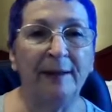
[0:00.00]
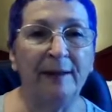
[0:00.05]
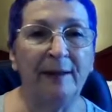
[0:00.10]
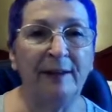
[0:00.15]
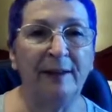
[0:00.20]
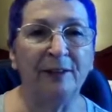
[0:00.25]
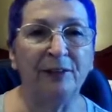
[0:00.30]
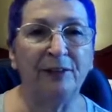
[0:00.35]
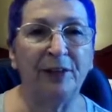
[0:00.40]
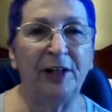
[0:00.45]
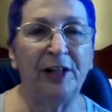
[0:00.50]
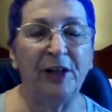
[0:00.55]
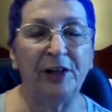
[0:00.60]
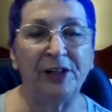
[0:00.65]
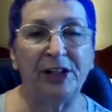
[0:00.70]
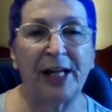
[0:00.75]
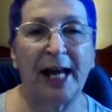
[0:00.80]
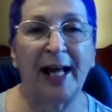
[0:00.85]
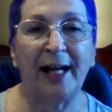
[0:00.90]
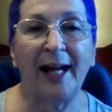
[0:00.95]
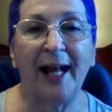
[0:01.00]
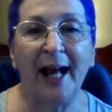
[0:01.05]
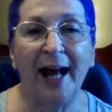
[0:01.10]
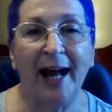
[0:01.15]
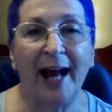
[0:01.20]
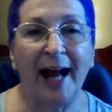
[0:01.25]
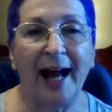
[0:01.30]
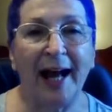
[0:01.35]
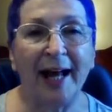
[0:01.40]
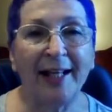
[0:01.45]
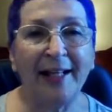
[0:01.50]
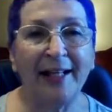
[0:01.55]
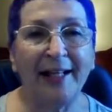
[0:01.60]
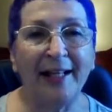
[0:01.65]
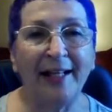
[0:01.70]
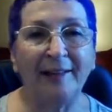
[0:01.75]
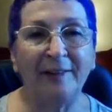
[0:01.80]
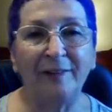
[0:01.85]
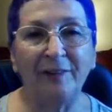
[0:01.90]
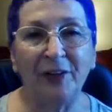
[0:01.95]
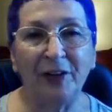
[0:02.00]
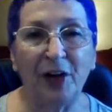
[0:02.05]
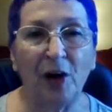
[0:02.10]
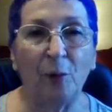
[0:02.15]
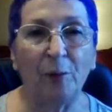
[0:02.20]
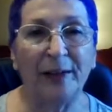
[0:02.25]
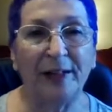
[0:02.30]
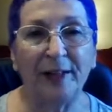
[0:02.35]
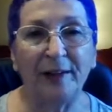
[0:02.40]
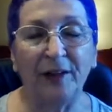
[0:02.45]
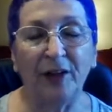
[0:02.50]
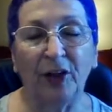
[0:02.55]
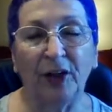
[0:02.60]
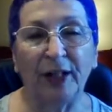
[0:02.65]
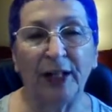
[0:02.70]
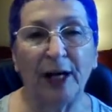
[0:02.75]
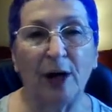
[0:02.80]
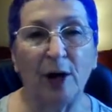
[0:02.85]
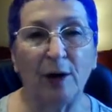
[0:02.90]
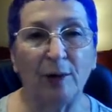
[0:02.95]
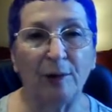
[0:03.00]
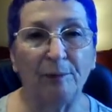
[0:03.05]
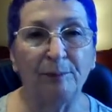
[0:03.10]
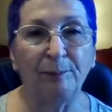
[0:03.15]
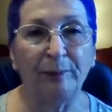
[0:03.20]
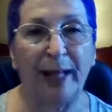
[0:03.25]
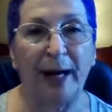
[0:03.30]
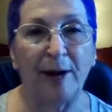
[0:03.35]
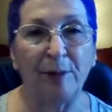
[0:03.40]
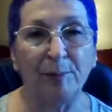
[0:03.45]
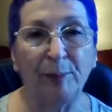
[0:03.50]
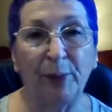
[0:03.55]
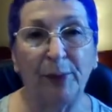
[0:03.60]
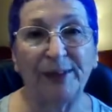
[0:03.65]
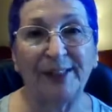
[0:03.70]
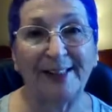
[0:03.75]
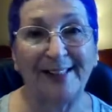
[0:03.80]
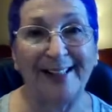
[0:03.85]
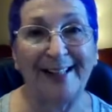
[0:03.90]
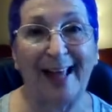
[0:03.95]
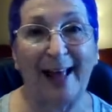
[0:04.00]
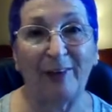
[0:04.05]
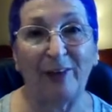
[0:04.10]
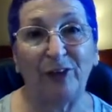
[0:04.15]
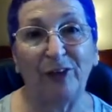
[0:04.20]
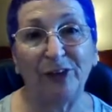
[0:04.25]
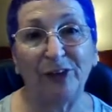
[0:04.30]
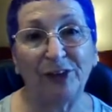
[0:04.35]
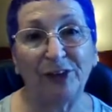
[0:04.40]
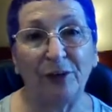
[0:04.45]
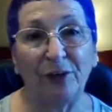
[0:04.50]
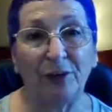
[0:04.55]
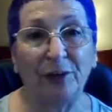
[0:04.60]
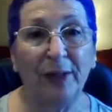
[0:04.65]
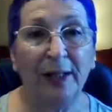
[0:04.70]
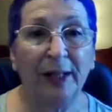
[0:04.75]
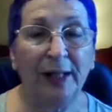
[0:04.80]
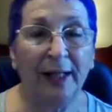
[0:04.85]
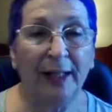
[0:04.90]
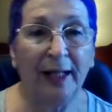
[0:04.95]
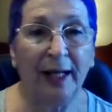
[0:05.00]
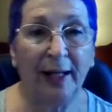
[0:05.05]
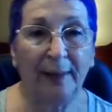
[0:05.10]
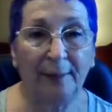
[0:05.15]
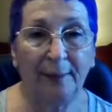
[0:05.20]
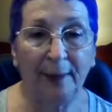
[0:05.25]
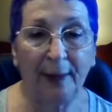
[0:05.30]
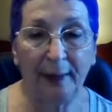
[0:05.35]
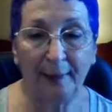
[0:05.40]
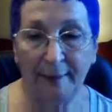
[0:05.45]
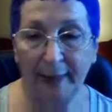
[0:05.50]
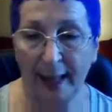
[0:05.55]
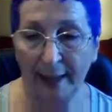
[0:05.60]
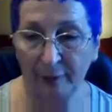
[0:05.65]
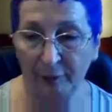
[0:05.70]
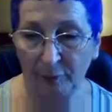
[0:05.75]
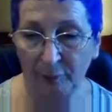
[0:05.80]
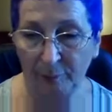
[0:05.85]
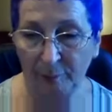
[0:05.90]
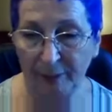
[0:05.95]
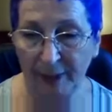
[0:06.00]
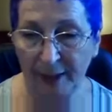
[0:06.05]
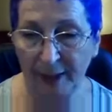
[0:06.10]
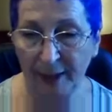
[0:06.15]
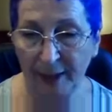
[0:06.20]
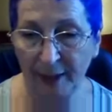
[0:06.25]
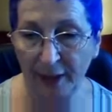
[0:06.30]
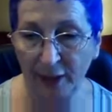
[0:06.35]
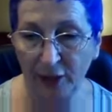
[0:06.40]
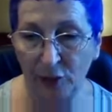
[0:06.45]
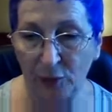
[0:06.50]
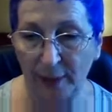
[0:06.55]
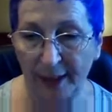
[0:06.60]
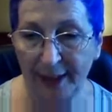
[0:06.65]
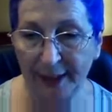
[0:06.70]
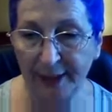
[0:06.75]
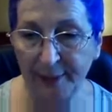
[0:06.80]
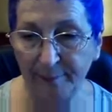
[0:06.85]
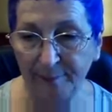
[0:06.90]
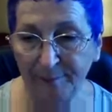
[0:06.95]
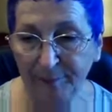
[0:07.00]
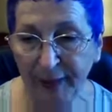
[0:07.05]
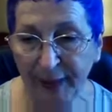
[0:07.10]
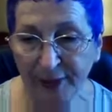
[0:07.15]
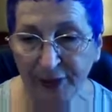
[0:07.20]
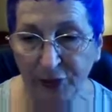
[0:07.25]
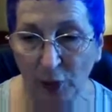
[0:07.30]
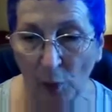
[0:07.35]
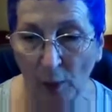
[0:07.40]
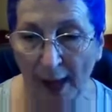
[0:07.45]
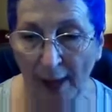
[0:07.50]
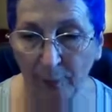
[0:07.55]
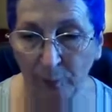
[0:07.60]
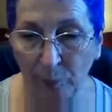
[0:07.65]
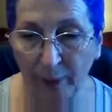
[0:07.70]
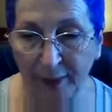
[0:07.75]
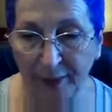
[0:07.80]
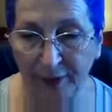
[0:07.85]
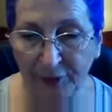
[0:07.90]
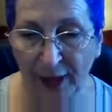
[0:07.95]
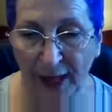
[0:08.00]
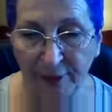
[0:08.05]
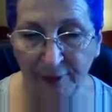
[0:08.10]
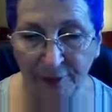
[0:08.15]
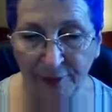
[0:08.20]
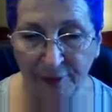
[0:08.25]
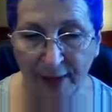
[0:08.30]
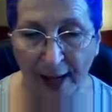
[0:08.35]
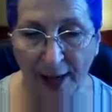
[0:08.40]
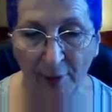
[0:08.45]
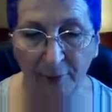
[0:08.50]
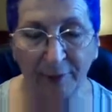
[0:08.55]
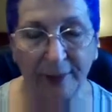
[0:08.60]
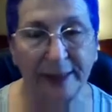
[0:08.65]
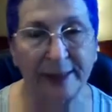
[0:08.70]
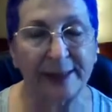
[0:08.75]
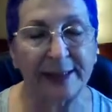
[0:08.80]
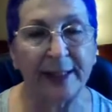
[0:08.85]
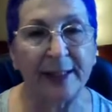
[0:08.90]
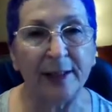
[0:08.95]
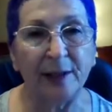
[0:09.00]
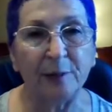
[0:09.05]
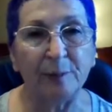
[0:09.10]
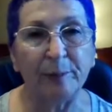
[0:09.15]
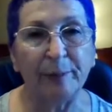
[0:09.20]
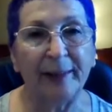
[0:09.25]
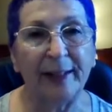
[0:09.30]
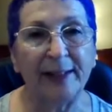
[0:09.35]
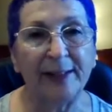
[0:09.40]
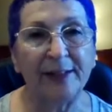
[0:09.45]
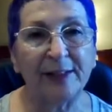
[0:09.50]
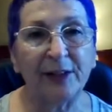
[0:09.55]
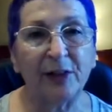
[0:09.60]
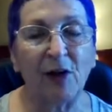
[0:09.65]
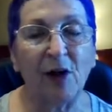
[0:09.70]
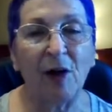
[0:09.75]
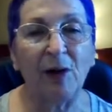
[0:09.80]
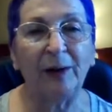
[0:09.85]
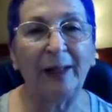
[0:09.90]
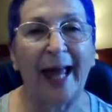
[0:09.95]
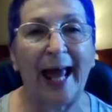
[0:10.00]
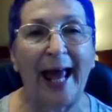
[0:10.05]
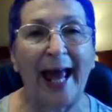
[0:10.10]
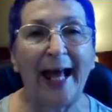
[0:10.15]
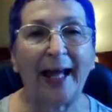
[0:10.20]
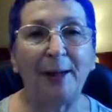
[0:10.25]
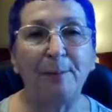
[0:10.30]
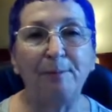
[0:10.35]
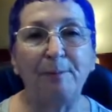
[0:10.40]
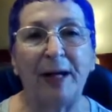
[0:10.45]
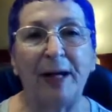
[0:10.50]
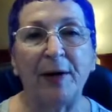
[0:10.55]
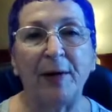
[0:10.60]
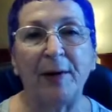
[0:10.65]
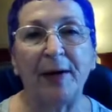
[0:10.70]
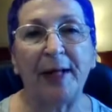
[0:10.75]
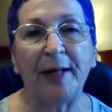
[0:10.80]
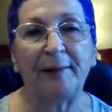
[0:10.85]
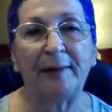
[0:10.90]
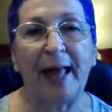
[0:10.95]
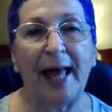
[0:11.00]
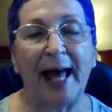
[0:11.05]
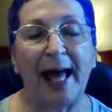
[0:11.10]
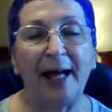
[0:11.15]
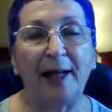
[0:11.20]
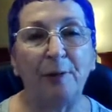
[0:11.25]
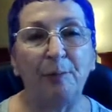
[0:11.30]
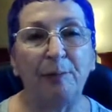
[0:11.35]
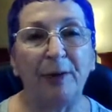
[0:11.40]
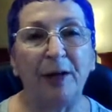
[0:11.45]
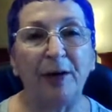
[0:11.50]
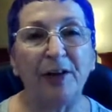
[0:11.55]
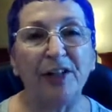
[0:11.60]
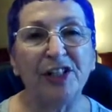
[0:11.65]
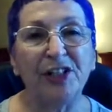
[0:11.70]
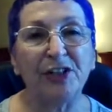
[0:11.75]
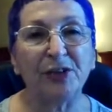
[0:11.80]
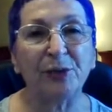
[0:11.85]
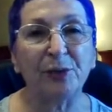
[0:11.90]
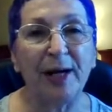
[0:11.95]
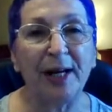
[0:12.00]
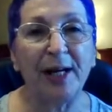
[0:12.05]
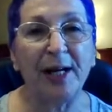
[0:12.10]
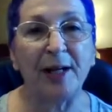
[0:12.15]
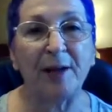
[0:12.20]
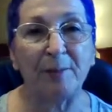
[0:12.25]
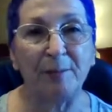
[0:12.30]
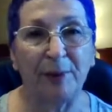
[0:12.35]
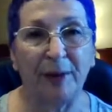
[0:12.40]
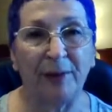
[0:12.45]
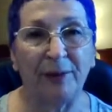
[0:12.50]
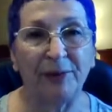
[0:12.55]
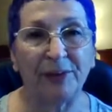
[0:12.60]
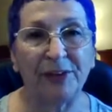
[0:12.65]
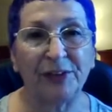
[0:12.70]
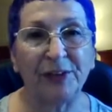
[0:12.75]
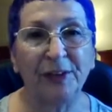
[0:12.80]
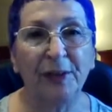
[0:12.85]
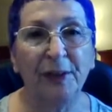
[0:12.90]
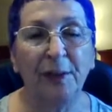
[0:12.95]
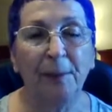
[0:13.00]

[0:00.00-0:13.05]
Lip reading: video chat, I can, we can look at our books together. So I think that'll be great. So I found this in a place called Hackberry at the Hackberry Trading Post.